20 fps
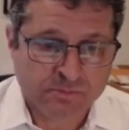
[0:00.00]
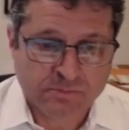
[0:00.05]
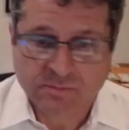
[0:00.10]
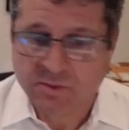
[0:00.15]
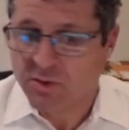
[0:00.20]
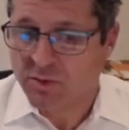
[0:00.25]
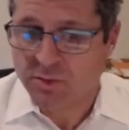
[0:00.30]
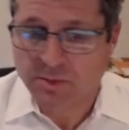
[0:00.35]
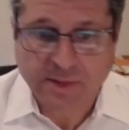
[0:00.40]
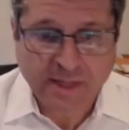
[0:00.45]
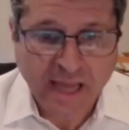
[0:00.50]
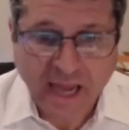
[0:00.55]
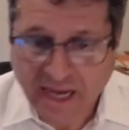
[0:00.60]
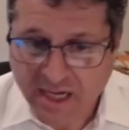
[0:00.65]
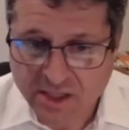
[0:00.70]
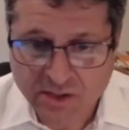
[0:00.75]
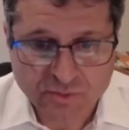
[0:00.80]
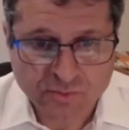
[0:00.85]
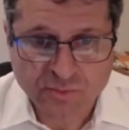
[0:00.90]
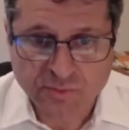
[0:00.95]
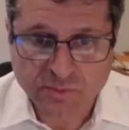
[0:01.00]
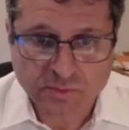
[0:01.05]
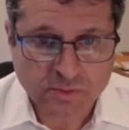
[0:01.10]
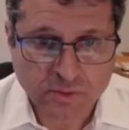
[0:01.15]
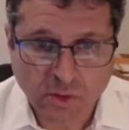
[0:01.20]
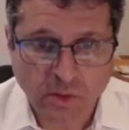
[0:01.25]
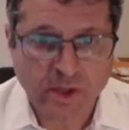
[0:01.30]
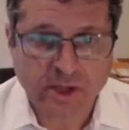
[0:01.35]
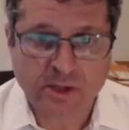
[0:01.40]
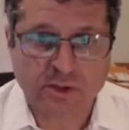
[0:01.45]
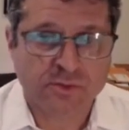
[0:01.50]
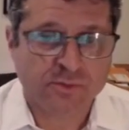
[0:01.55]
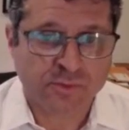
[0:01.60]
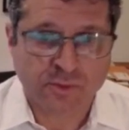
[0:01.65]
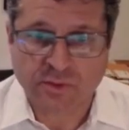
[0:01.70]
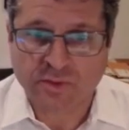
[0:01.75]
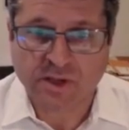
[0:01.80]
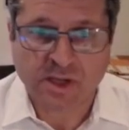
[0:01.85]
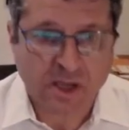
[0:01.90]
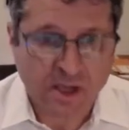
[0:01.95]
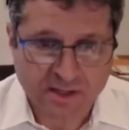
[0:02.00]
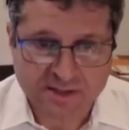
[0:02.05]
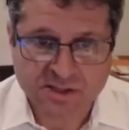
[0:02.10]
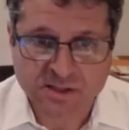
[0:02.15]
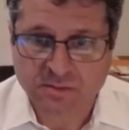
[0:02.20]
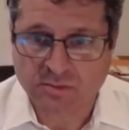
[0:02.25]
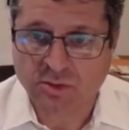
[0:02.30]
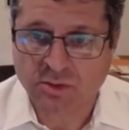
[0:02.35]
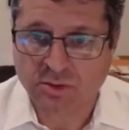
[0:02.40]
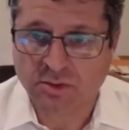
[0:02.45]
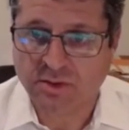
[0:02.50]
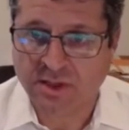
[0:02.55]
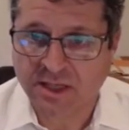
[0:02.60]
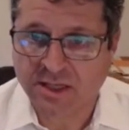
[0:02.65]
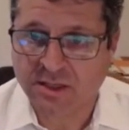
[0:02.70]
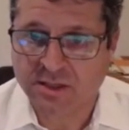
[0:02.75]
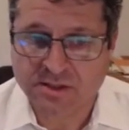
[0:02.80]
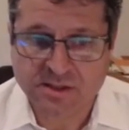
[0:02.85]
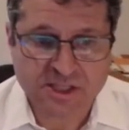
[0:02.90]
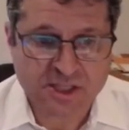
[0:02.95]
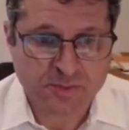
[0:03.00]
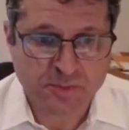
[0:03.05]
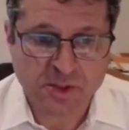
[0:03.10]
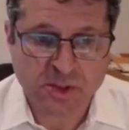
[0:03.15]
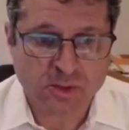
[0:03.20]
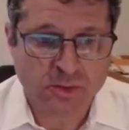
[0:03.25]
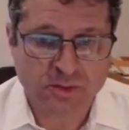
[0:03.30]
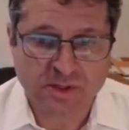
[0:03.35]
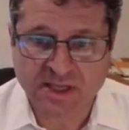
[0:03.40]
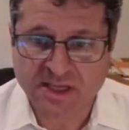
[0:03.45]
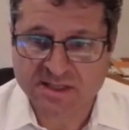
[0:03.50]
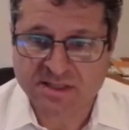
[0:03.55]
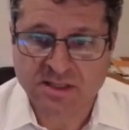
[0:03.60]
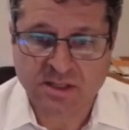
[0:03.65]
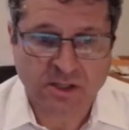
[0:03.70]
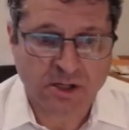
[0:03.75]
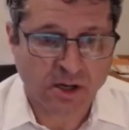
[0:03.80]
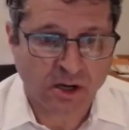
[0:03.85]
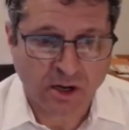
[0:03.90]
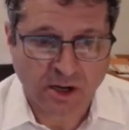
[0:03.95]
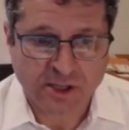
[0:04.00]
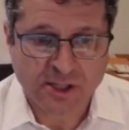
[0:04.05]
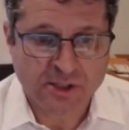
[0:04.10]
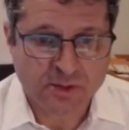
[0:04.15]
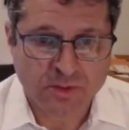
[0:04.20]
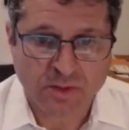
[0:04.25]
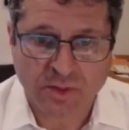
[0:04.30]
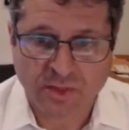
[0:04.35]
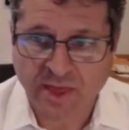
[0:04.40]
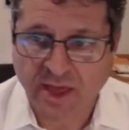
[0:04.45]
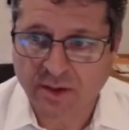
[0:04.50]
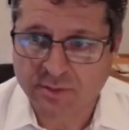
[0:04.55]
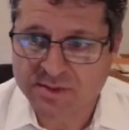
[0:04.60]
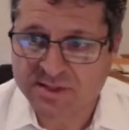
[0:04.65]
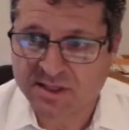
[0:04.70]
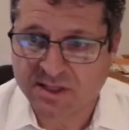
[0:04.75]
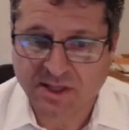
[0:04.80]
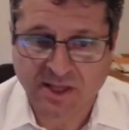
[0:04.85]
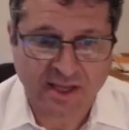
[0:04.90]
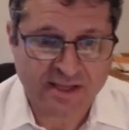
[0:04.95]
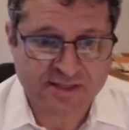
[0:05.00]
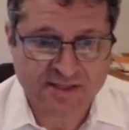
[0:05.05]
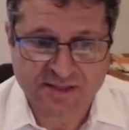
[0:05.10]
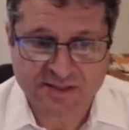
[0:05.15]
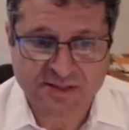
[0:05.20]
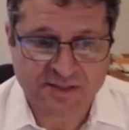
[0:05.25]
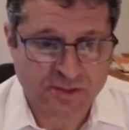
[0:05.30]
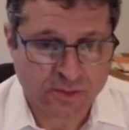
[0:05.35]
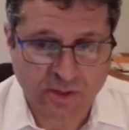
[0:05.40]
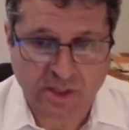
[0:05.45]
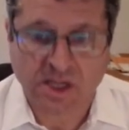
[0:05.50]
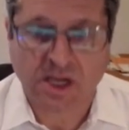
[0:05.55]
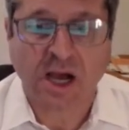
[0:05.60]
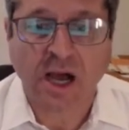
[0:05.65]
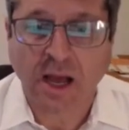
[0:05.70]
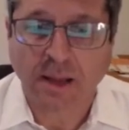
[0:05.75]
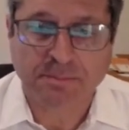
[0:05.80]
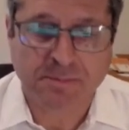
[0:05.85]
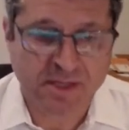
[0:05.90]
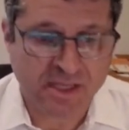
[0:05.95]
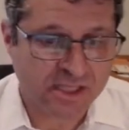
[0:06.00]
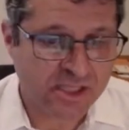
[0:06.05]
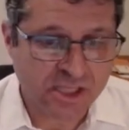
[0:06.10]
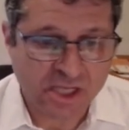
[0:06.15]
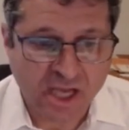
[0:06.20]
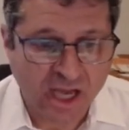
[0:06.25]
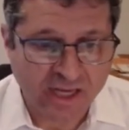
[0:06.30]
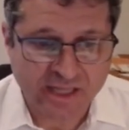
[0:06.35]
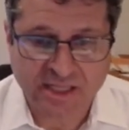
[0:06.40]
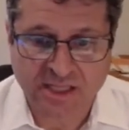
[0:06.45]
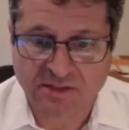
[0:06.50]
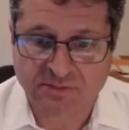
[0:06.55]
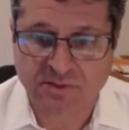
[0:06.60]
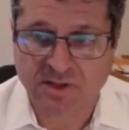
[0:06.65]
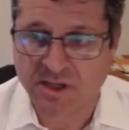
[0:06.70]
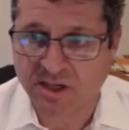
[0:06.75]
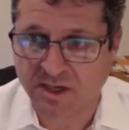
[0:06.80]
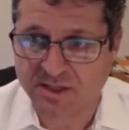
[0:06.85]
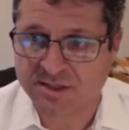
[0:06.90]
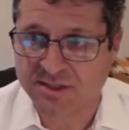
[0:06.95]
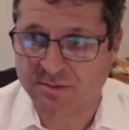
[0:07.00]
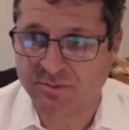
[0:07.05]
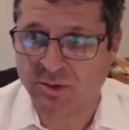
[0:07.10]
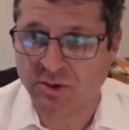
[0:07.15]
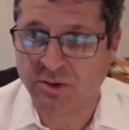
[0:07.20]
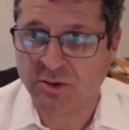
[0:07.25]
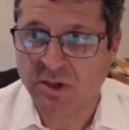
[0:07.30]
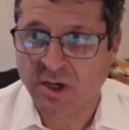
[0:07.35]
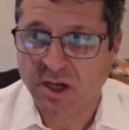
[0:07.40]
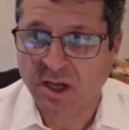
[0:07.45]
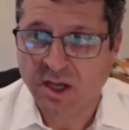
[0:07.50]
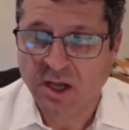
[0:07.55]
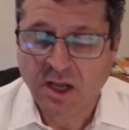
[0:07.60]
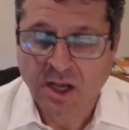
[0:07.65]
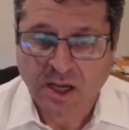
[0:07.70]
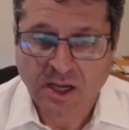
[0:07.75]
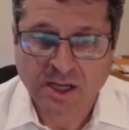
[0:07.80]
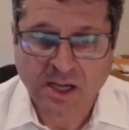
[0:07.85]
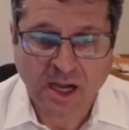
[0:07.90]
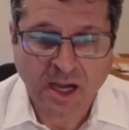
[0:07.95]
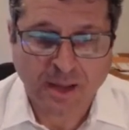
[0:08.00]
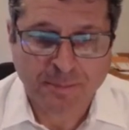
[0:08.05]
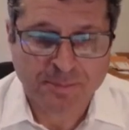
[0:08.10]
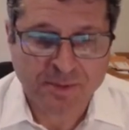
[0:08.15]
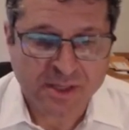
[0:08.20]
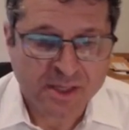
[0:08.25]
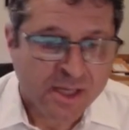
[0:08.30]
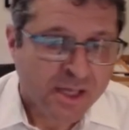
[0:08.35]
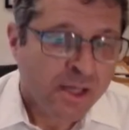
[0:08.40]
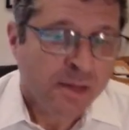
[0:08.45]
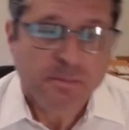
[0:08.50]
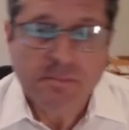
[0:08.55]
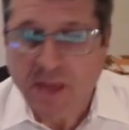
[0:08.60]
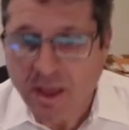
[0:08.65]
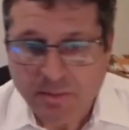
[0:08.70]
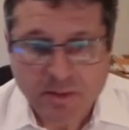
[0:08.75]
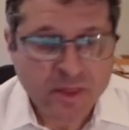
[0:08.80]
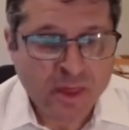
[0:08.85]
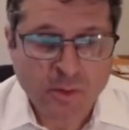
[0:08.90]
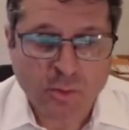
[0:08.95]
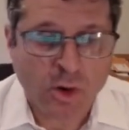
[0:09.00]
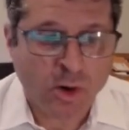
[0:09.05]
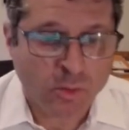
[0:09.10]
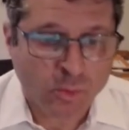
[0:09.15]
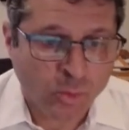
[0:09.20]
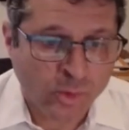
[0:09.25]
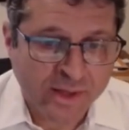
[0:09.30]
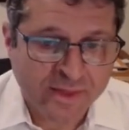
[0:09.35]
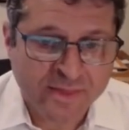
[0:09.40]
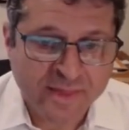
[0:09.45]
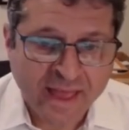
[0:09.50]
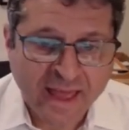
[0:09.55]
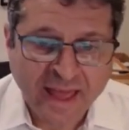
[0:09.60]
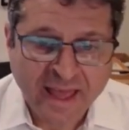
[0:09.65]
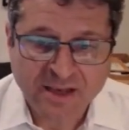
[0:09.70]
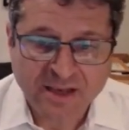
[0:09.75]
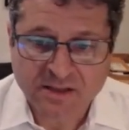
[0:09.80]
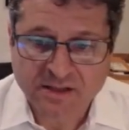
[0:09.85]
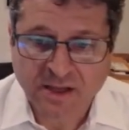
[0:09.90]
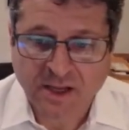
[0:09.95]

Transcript: Creative lawyer for the customer in a dispute is going to argue that was a license to a copy and you got to give the customer a copy. Maybe they won't win that,